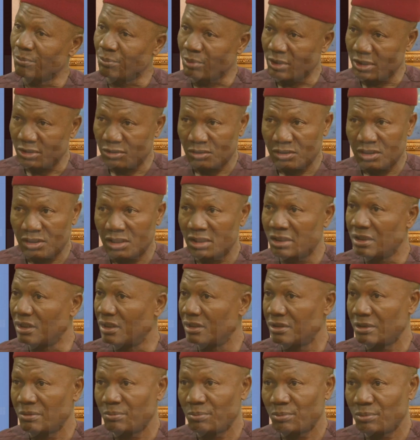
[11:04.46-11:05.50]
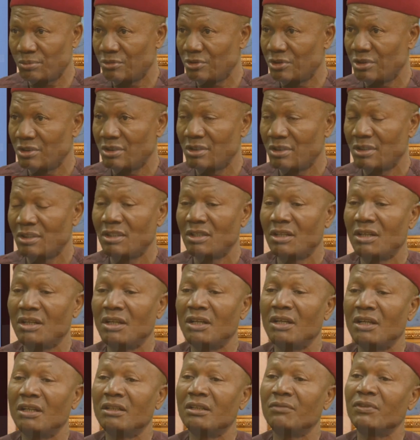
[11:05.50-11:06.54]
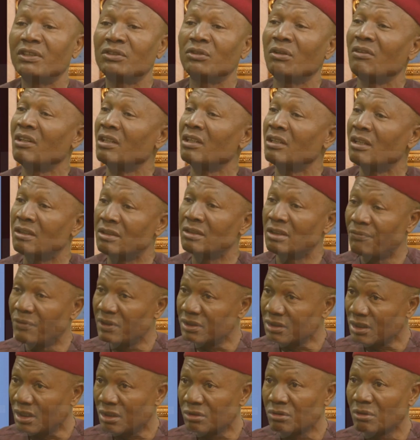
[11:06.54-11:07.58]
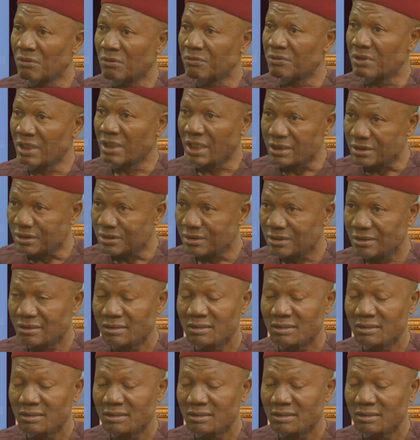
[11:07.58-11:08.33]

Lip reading: pressure, the leadership. They face a lot of threats.